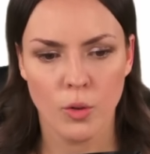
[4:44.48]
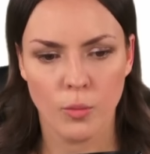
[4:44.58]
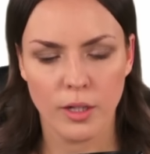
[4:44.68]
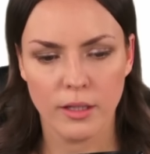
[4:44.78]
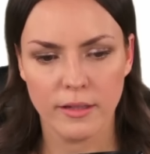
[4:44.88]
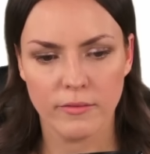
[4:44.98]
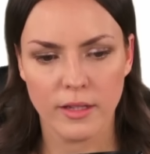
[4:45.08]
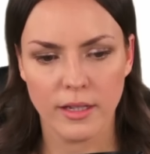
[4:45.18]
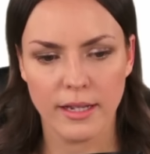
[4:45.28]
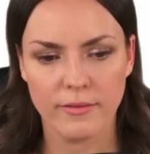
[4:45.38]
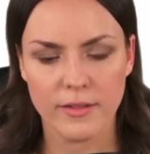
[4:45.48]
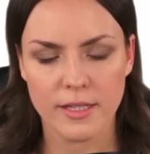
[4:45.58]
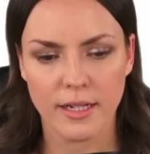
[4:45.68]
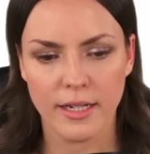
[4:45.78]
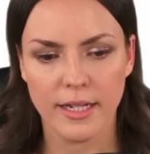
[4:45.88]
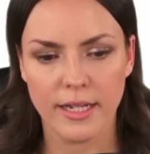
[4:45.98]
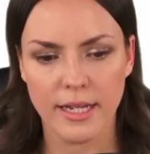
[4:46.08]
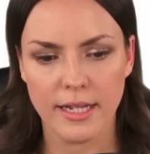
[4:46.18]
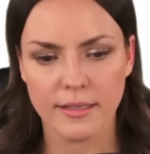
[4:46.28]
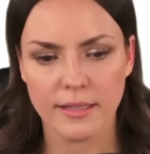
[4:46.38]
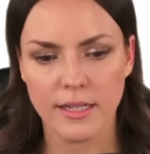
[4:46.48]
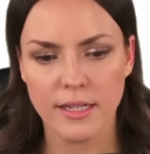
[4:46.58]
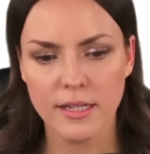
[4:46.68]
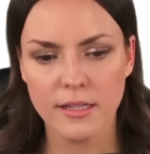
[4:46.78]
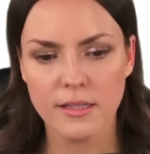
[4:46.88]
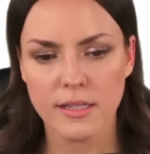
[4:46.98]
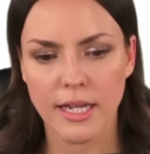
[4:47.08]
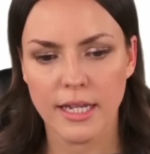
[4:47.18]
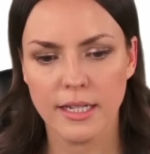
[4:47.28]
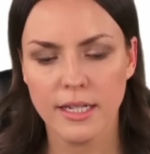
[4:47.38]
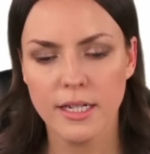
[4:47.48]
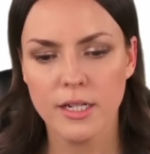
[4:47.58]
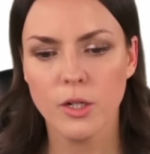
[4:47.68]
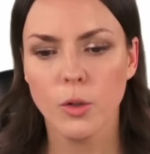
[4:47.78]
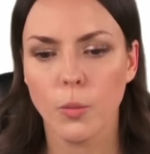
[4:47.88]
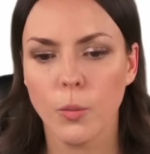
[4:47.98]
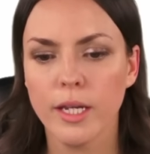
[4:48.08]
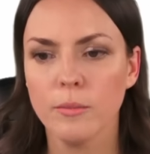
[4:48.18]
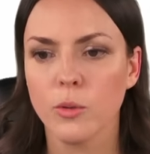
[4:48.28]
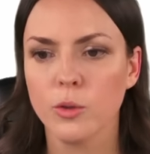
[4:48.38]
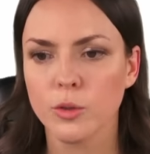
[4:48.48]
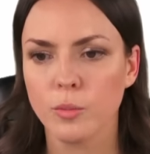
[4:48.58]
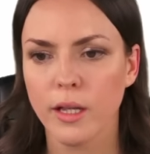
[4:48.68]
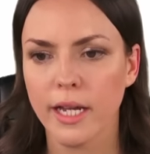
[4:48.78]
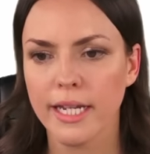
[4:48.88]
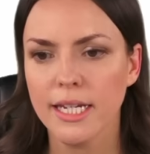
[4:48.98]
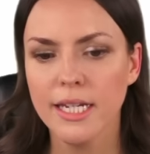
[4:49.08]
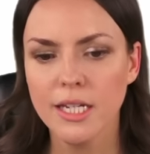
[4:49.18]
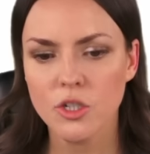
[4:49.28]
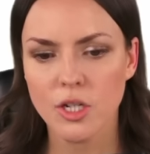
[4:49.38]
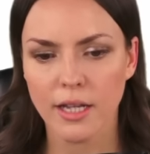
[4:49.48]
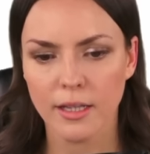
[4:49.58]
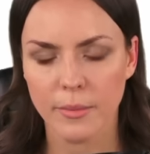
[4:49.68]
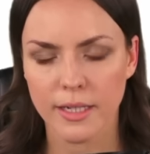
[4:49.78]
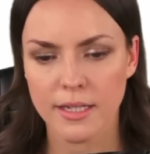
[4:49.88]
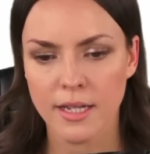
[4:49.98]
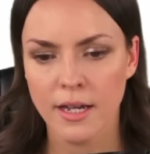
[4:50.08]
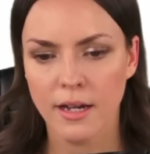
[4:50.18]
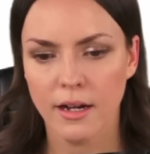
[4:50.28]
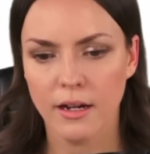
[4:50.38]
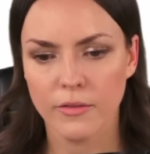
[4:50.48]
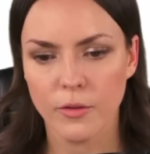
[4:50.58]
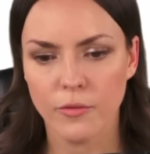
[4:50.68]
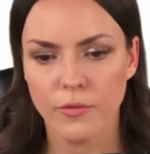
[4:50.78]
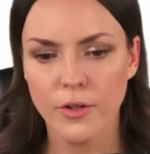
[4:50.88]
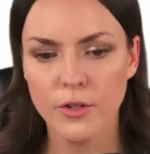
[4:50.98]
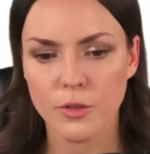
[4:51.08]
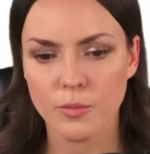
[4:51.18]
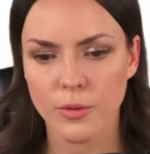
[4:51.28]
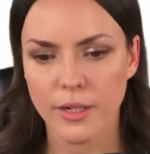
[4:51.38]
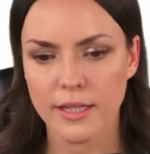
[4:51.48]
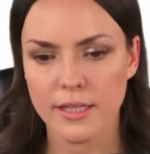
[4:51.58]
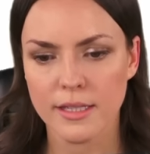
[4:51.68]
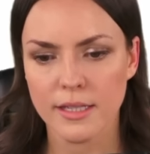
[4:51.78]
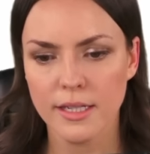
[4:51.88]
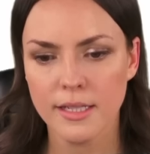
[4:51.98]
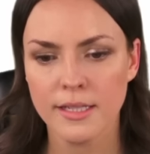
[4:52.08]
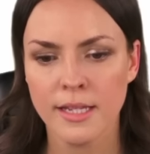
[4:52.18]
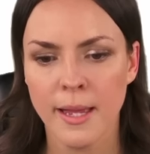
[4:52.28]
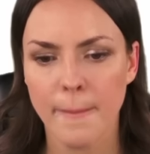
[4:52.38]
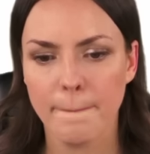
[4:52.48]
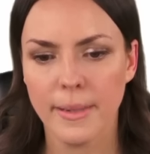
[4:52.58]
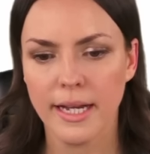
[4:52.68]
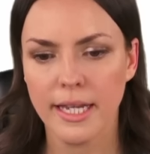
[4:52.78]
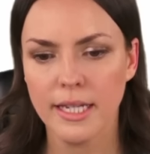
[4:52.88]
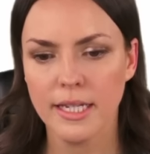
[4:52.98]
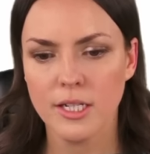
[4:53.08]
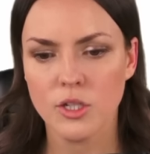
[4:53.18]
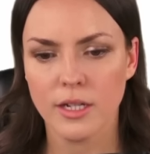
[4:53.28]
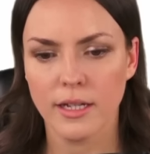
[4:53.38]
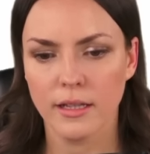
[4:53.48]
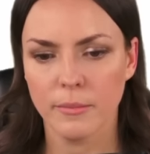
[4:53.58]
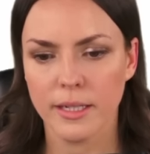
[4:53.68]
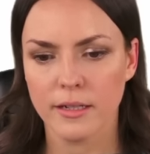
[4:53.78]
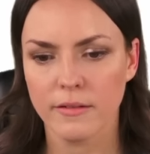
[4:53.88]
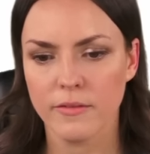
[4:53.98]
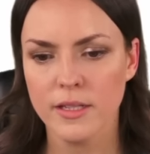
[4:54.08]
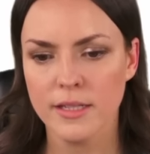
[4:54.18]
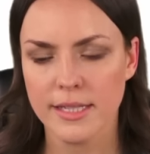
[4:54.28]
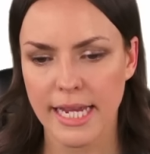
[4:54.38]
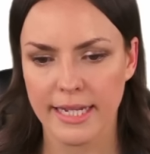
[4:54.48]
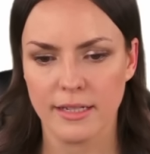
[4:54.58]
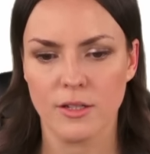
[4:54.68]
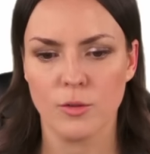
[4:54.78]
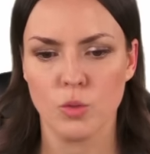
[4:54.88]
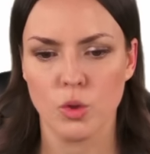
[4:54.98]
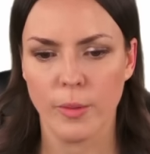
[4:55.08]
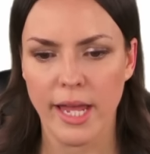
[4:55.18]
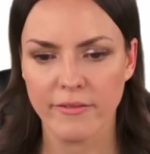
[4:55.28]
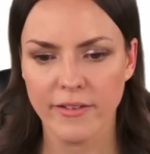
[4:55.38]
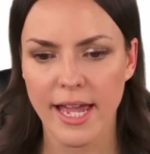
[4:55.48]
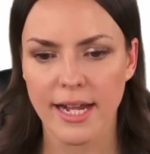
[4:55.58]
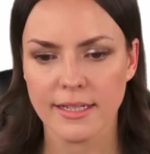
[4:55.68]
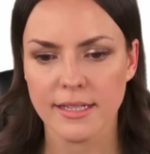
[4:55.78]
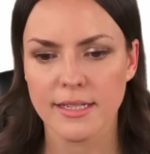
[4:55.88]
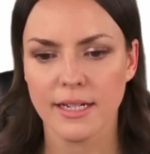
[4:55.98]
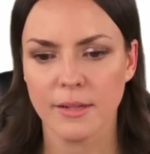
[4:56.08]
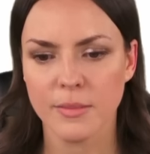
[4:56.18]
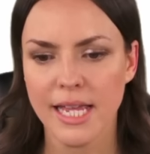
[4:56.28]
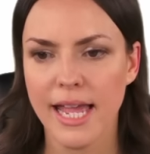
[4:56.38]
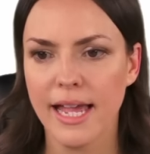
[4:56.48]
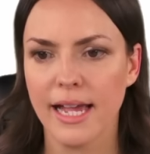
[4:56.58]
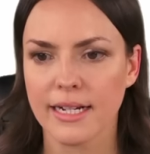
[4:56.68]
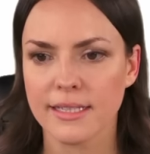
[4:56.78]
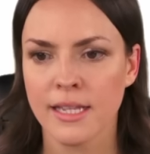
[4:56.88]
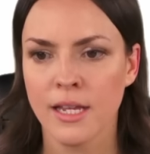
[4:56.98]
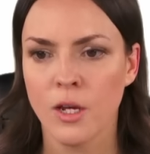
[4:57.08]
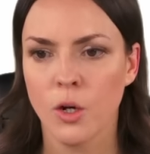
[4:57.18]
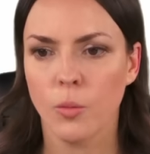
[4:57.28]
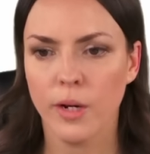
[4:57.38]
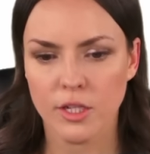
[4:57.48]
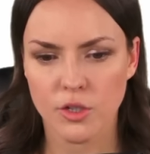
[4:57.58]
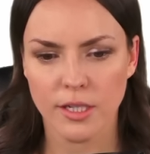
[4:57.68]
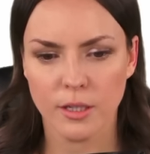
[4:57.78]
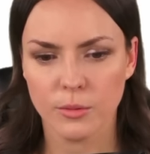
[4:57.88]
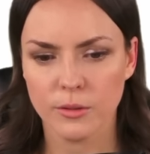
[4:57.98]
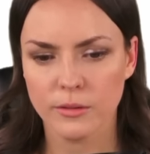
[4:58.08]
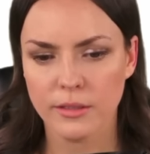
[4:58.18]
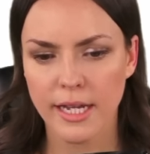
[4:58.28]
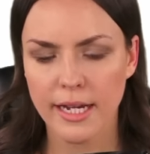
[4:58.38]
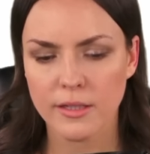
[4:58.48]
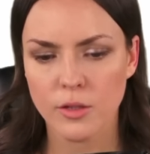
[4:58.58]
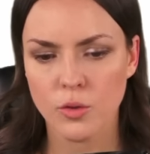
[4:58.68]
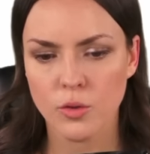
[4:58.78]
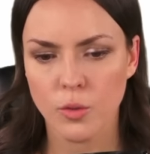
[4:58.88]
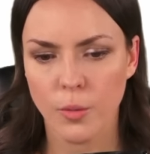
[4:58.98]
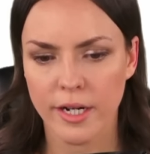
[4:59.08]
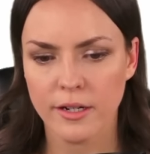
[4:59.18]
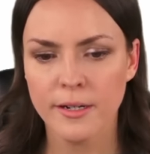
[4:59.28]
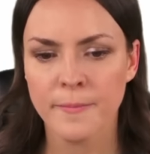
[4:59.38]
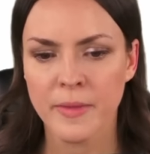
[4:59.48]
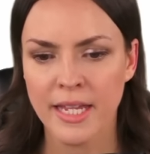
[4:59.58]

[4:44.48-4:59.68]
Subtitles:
We leave the left side as it is, and here we multiply each element of the first parentheses by each element of the second. So we have x times x, which equals x squared.